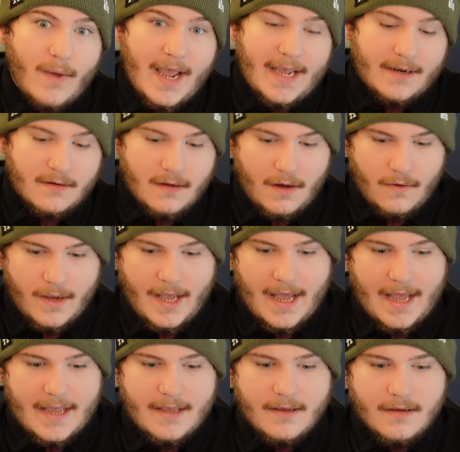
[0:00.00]
"Wait,
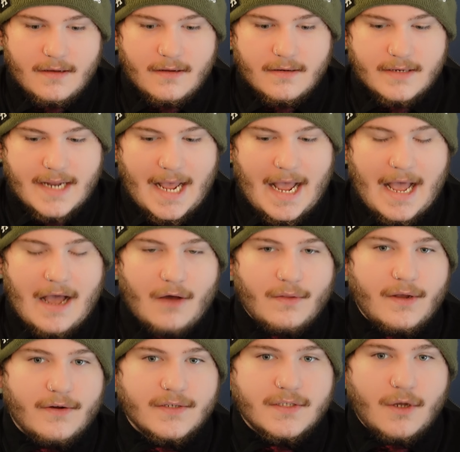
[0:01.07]
okay,
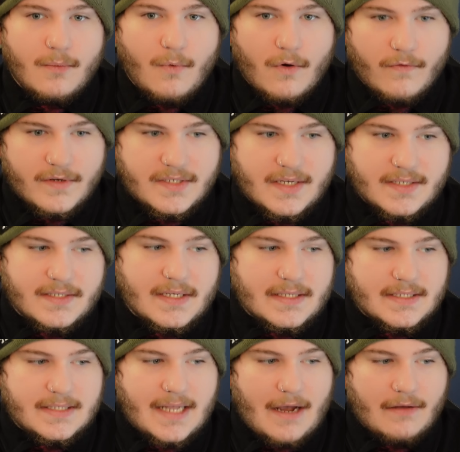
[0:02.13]
now there's no more
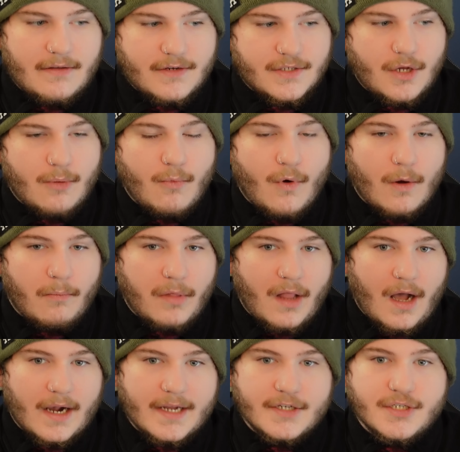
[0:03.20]
resistance. Now there's no more
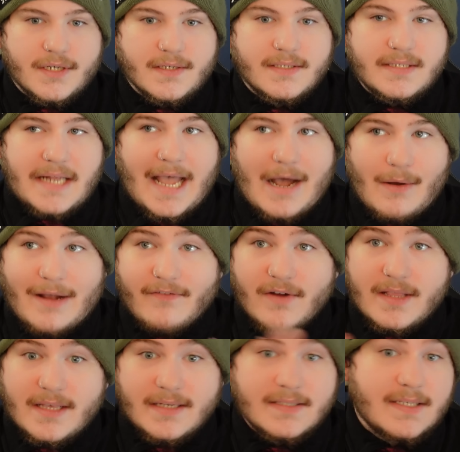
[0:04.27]
blockages. Now
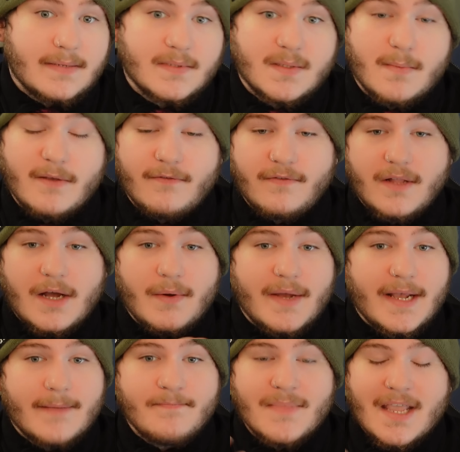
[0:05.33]
everything seems to be
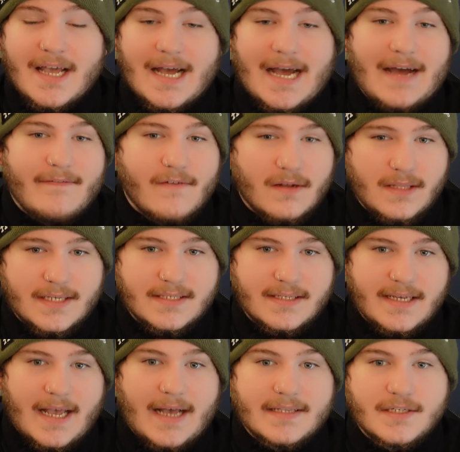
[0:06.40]
flowing
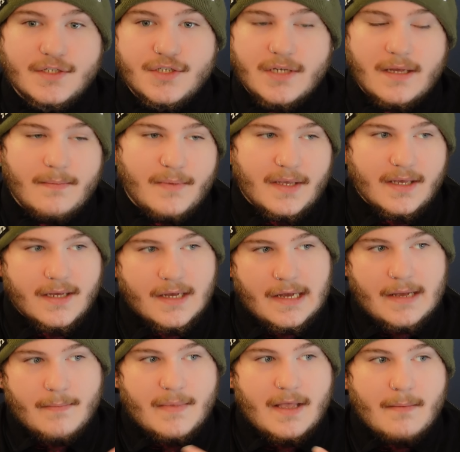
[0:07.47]
effortlessly as it should be.
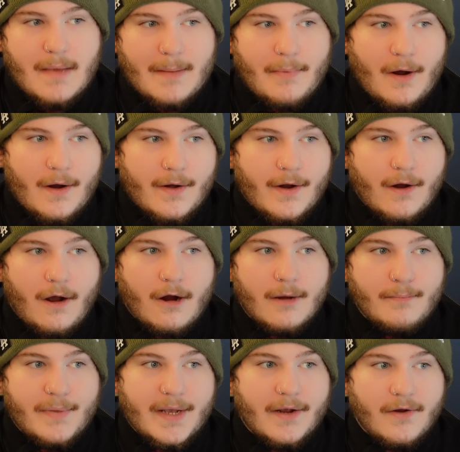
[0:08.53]
Me and my partner
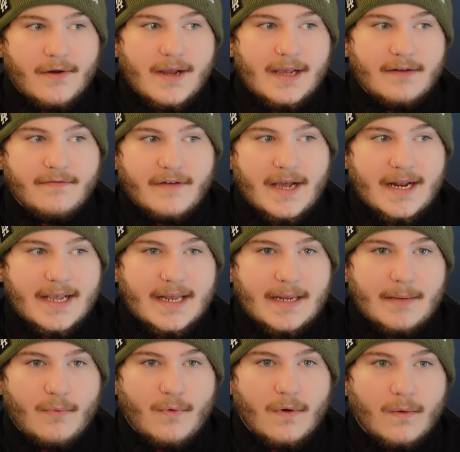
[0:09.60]
aren't bickering and fighting
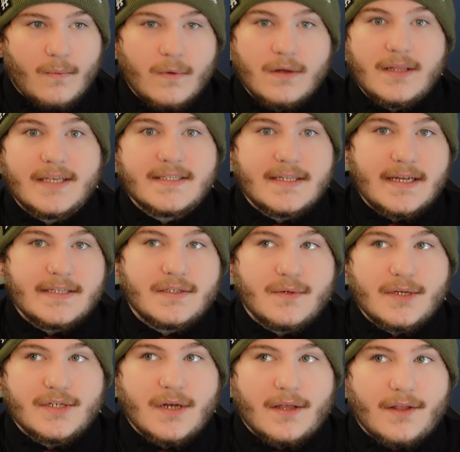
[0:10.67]
anymore. We're listening to
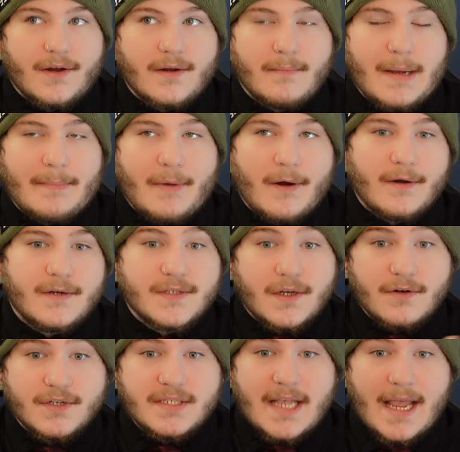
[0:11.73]
each other. My partner's
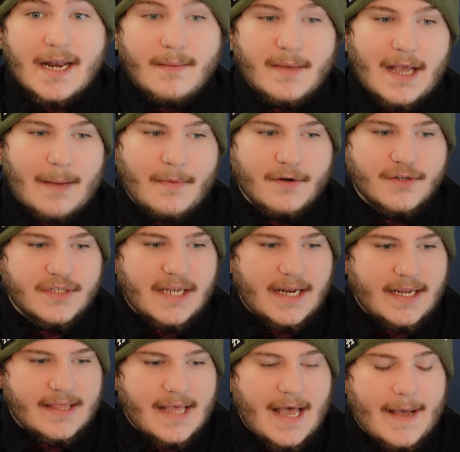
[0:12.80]
understanding me. I'm
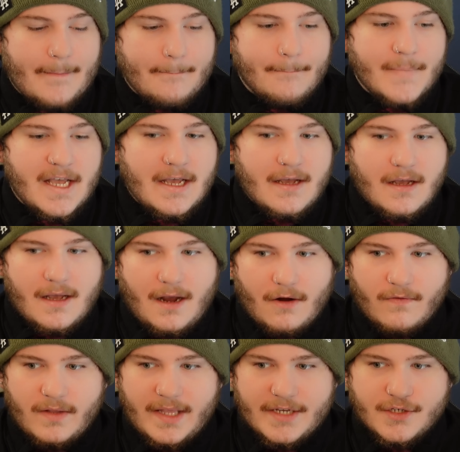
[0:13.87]
understanding them.
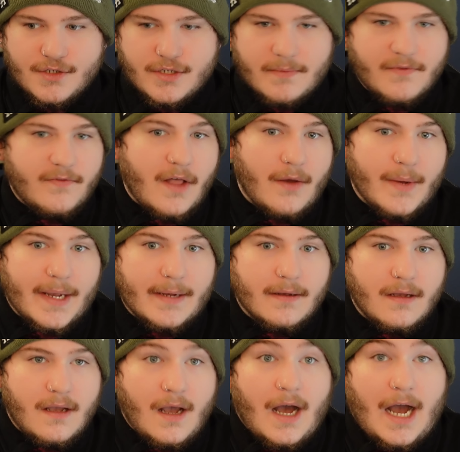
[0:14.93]
Our relationship's flowing.
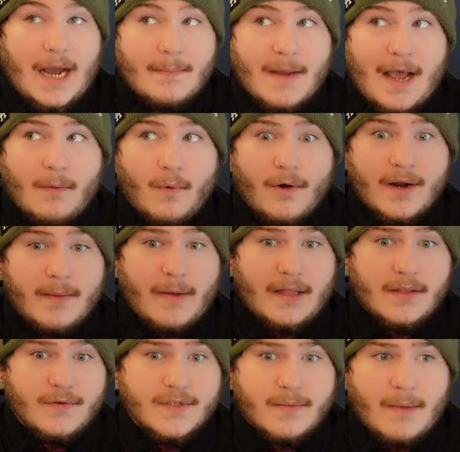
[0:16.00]
I'm not worried
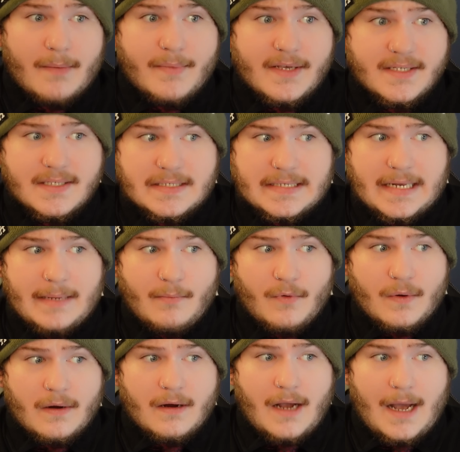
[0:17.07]
about losing my business
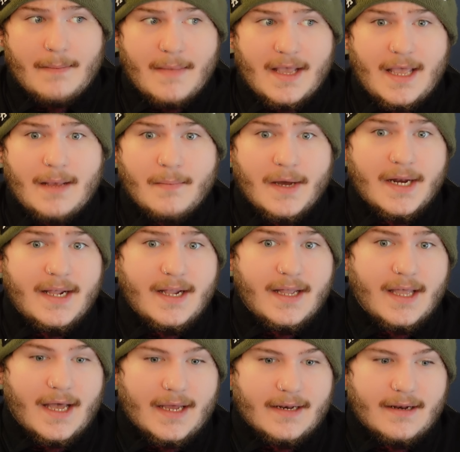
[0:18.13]
anymore. I'm making money
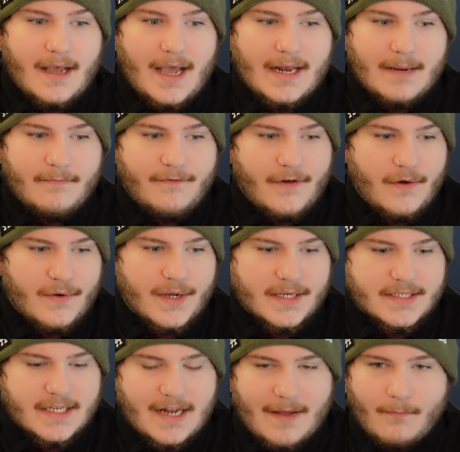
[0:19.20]
again and I'm
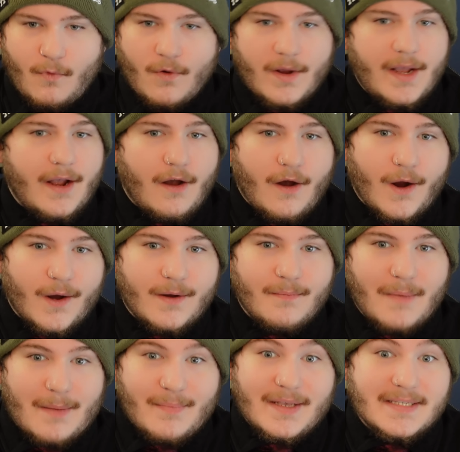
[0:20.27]
focused and I'm working hard.
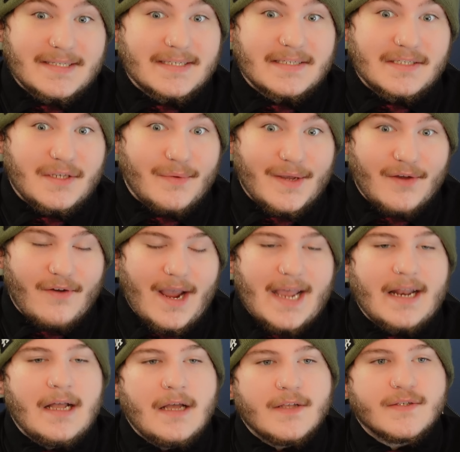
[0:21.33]
My business is doing
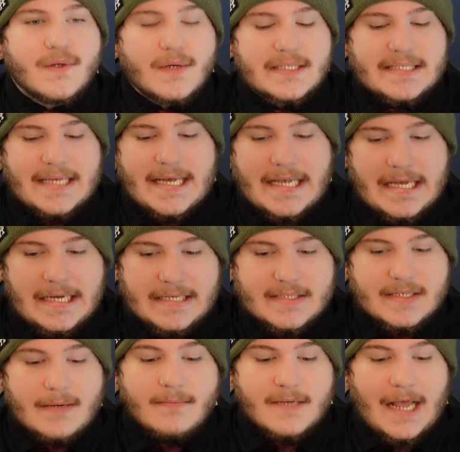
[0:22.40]
great. So it's like
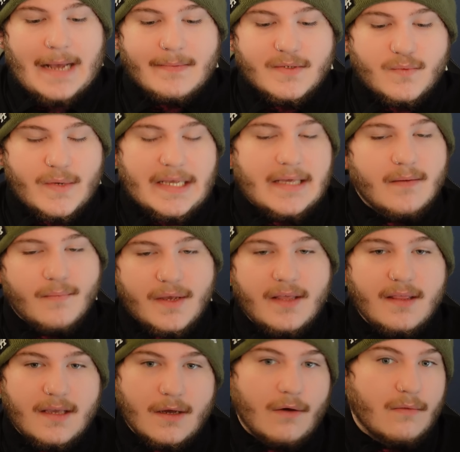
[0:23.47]
sometimes we can be
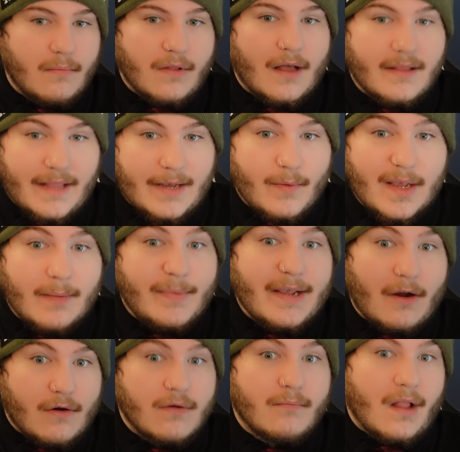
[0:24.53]
the own like we could be
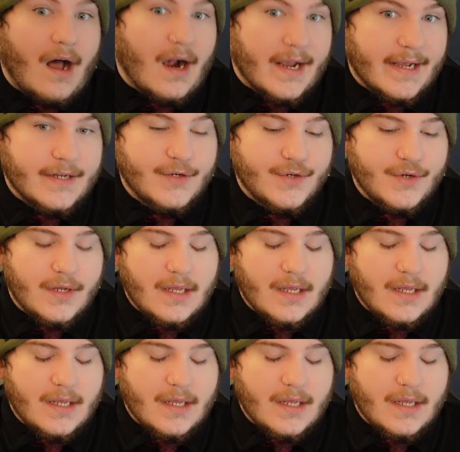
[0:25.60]
our own blockage